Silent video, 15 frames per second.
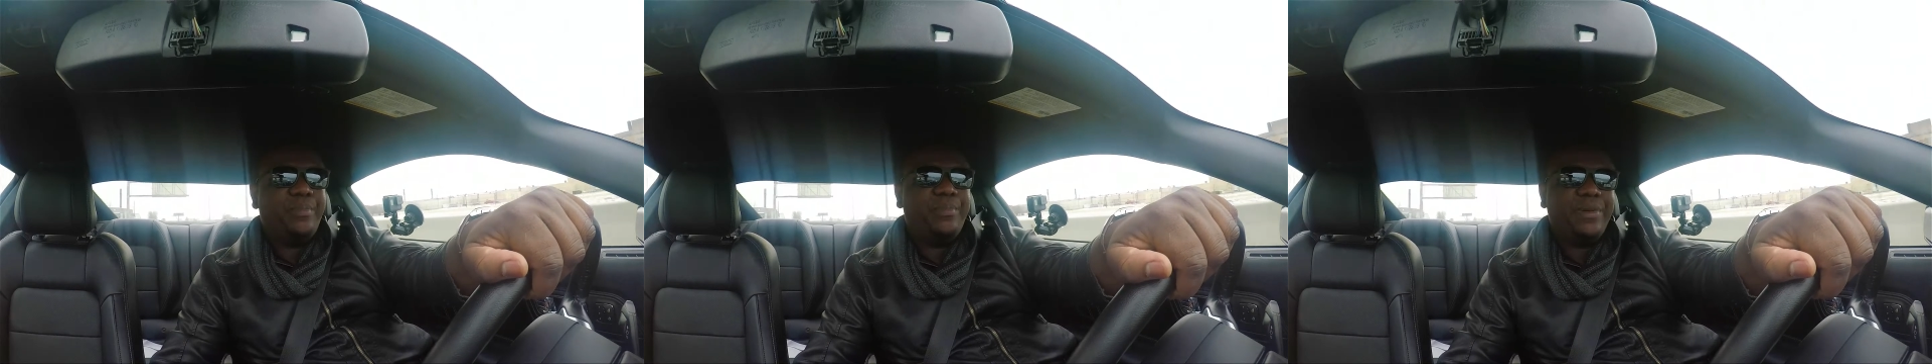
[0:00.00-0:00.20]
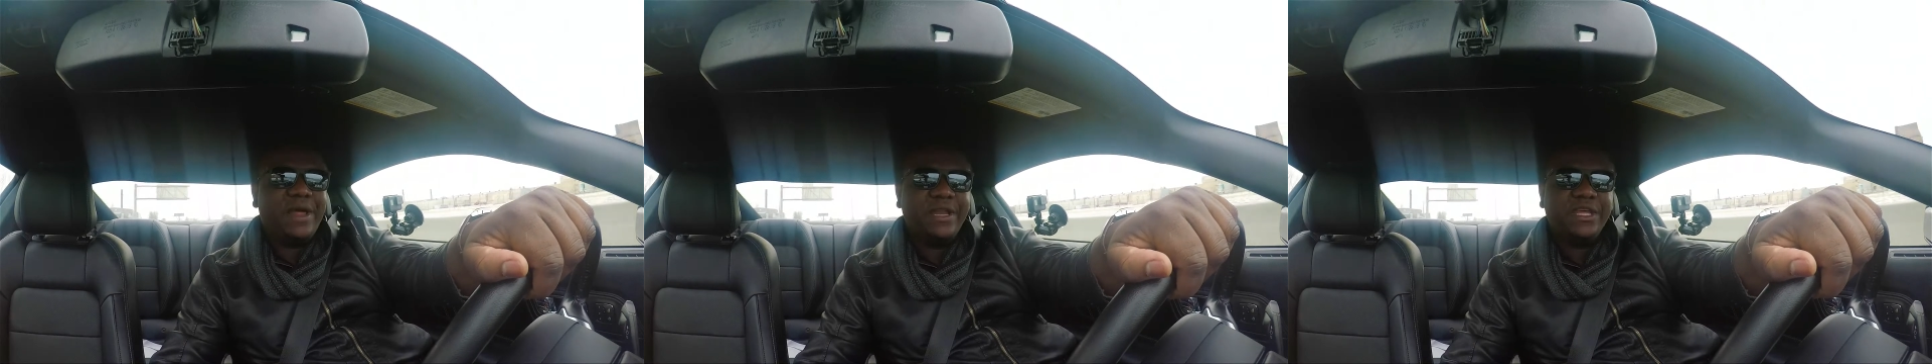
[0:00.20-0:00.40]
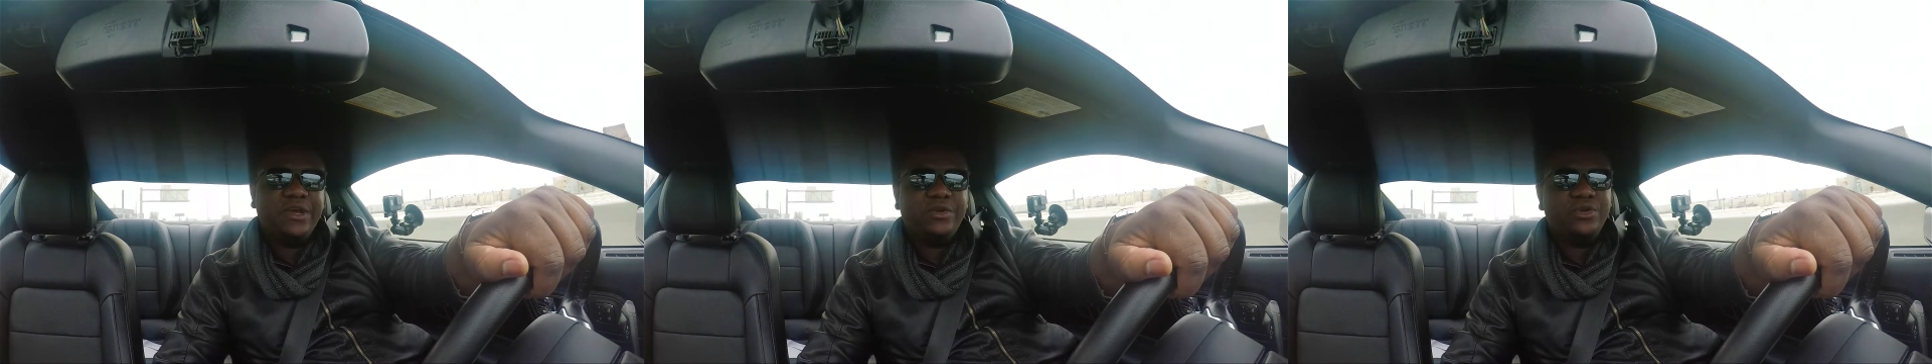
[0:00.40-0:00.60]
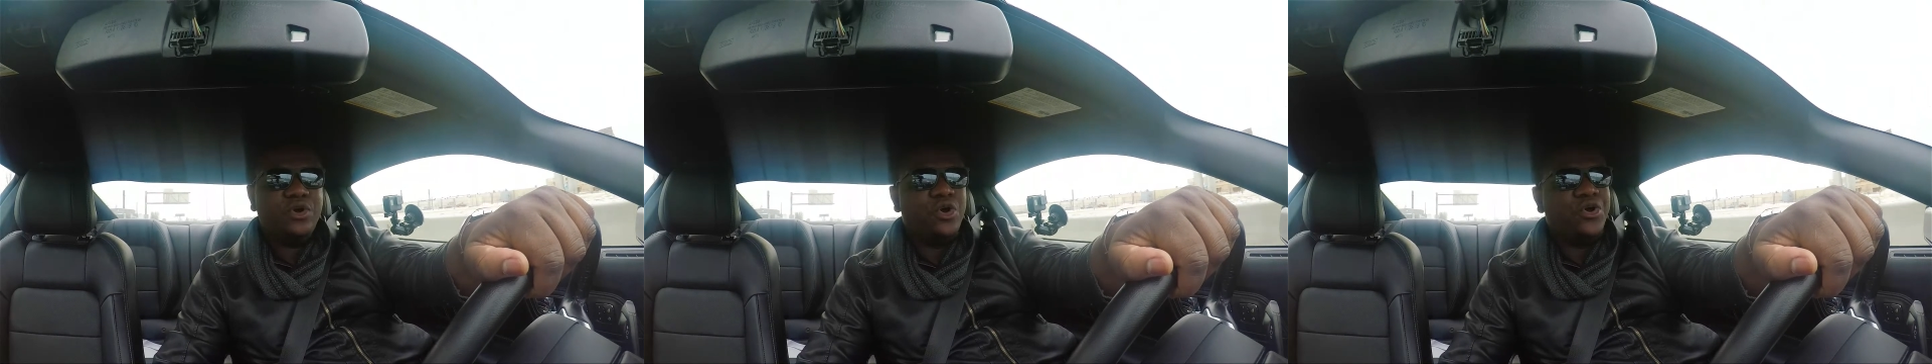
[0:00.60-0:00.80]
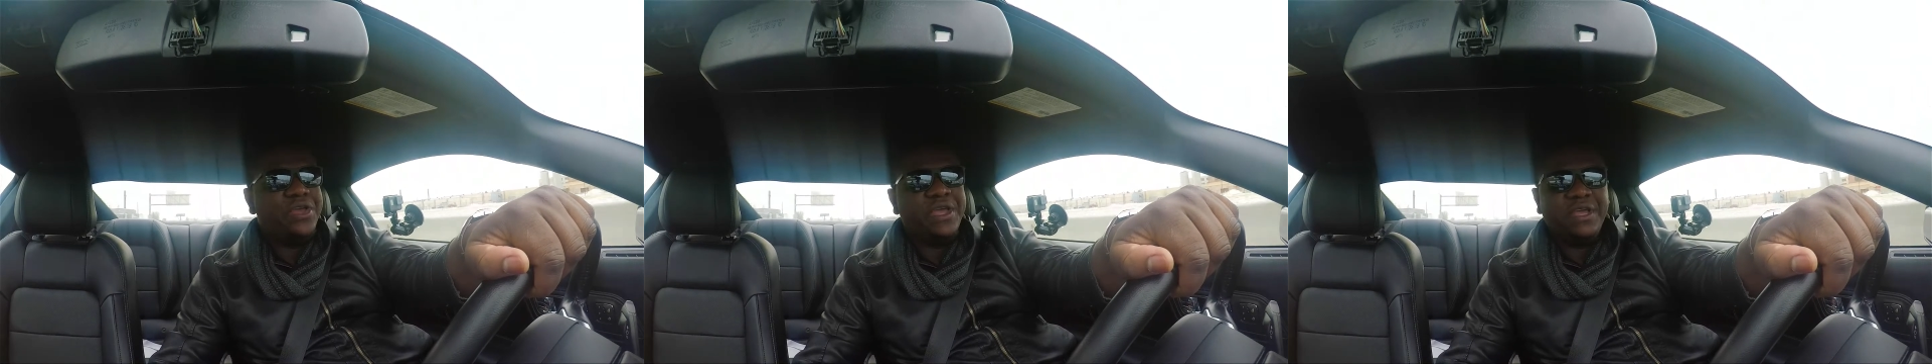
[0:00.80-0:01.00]
planning on
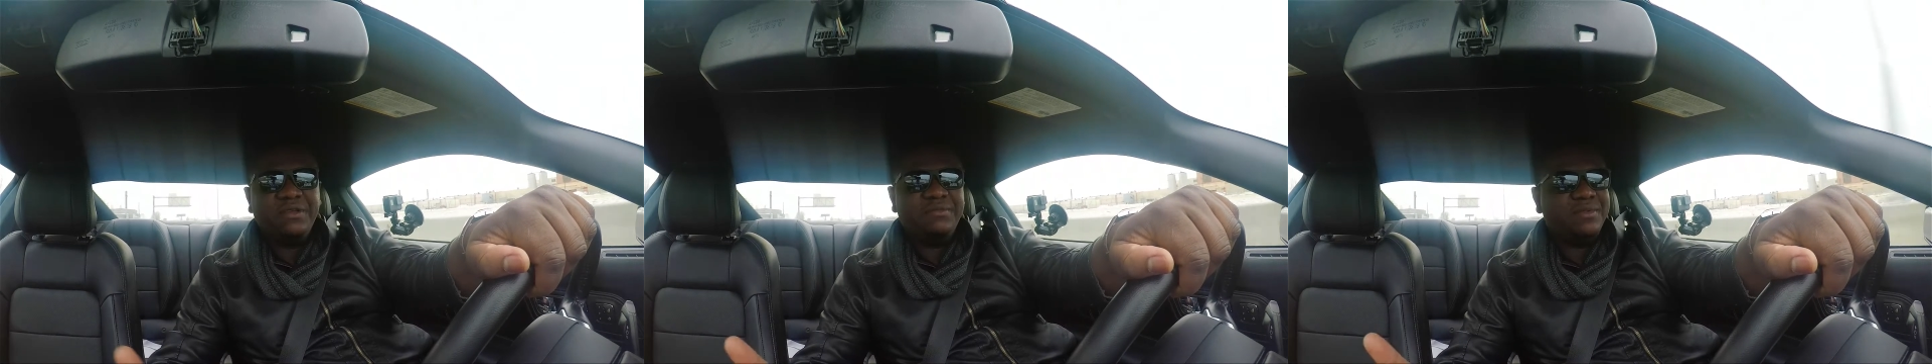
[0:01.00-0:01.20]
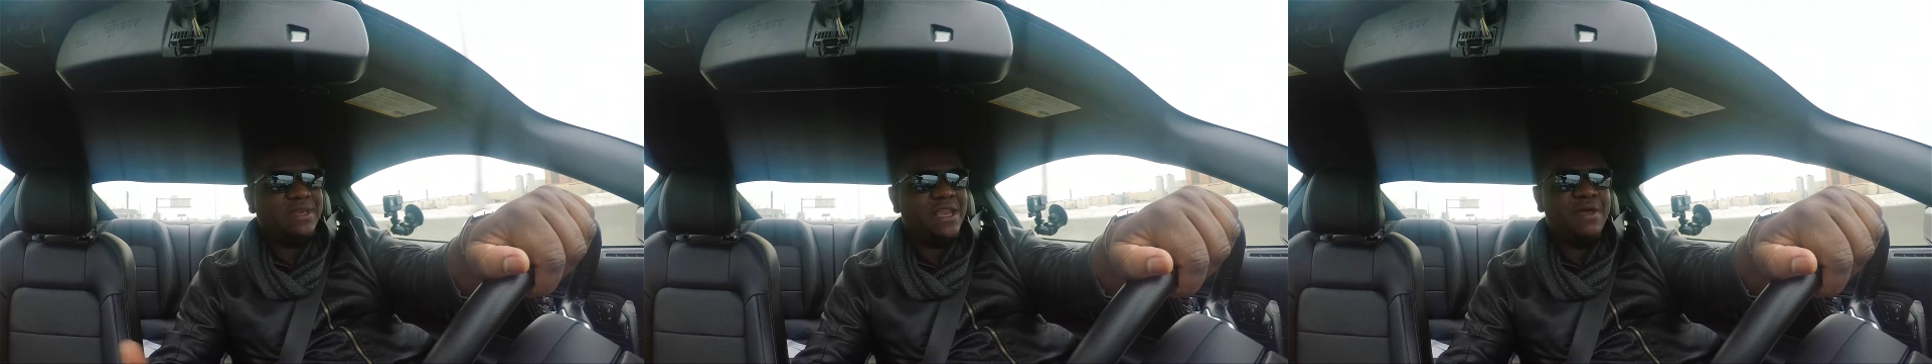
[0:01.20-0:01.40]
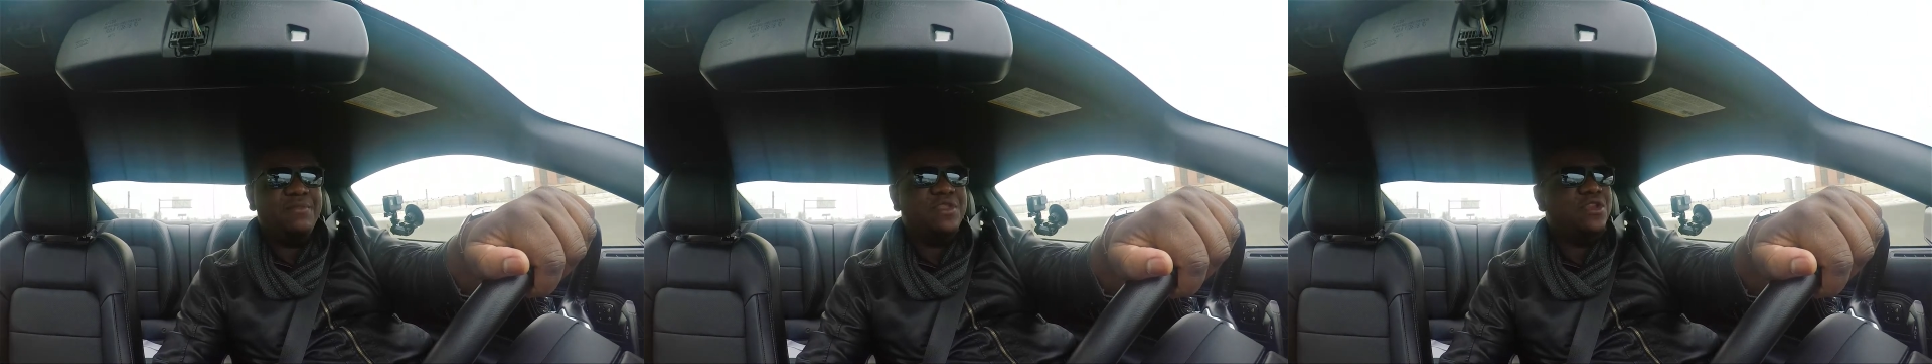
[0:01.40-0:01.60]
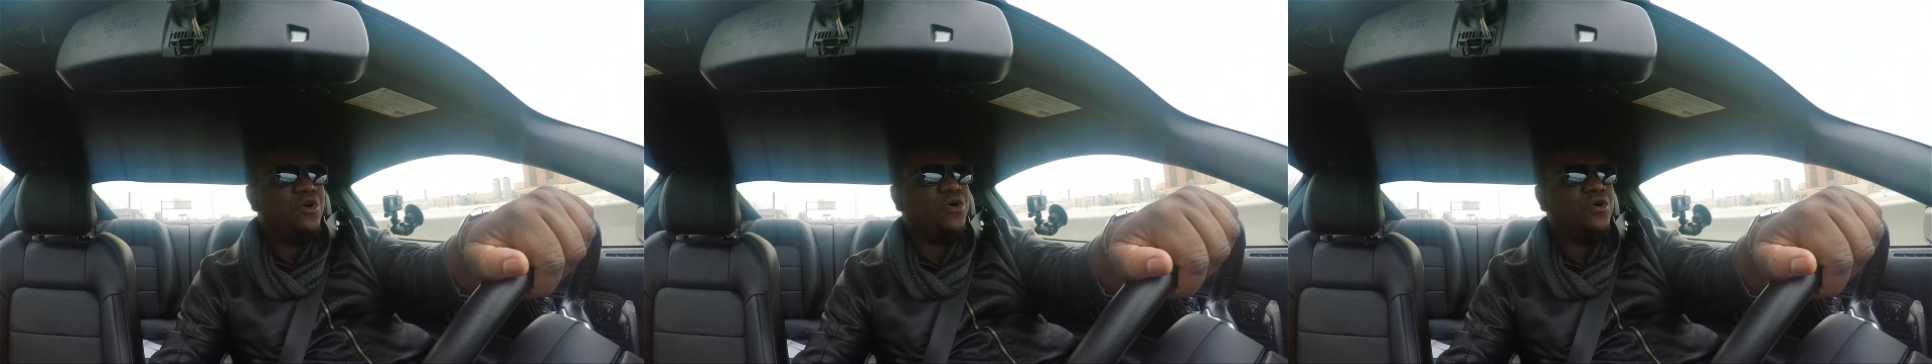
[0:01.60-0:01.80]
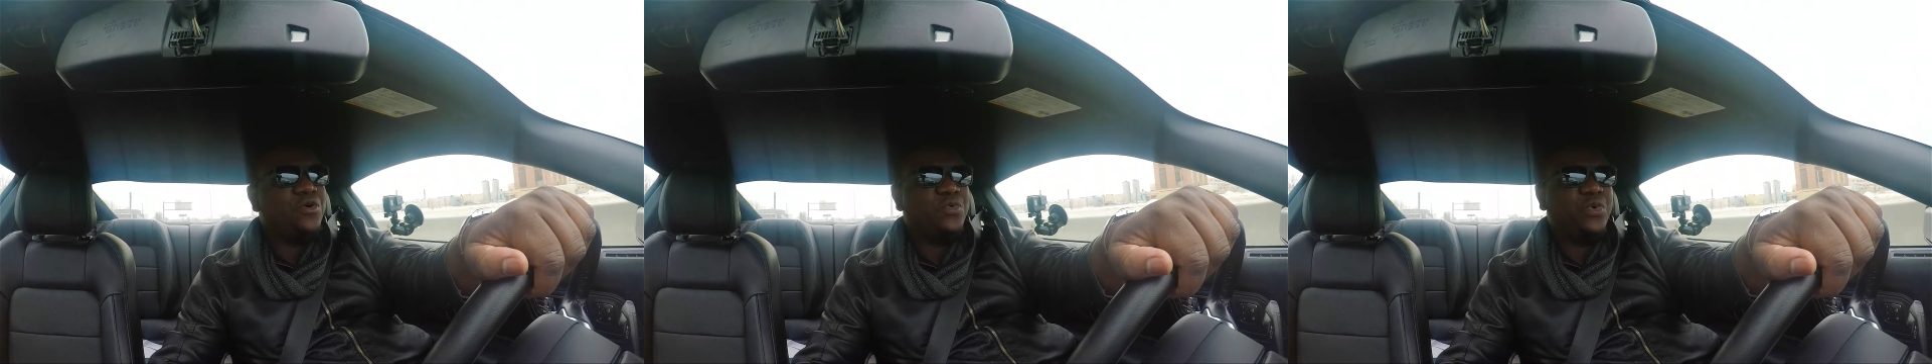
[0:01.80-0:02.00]
going, let me
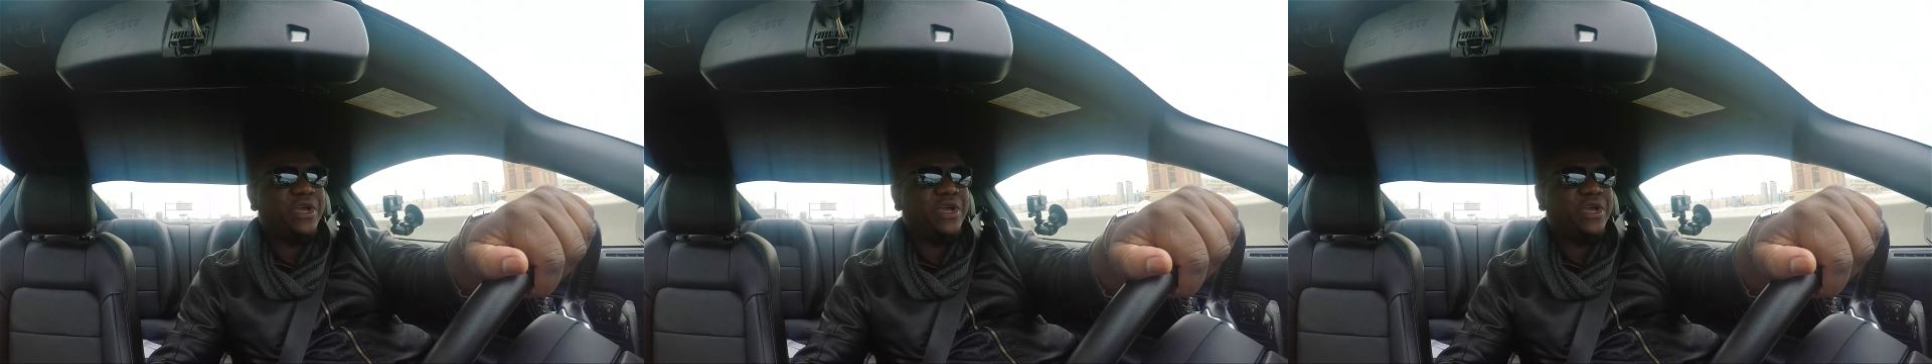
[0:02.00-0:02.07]
know.